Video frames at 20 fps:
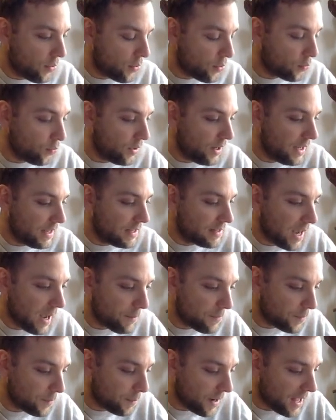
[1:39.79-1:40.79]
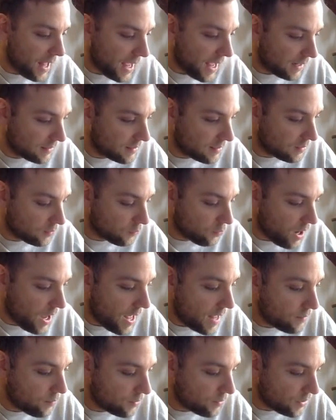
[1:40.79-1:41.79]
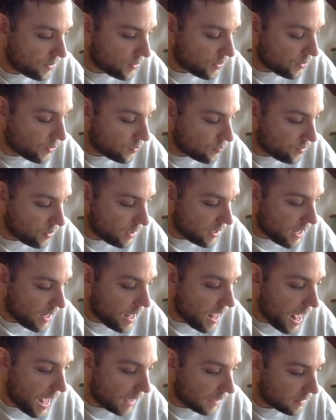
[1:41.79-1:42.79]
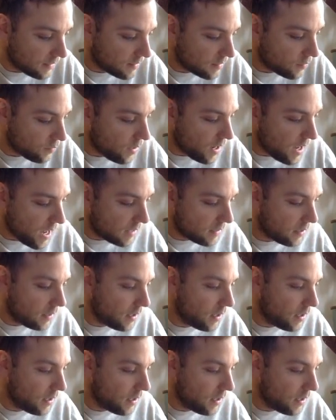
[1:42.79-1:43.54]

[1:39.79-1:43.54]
3 times by x squared, which is 3x squared,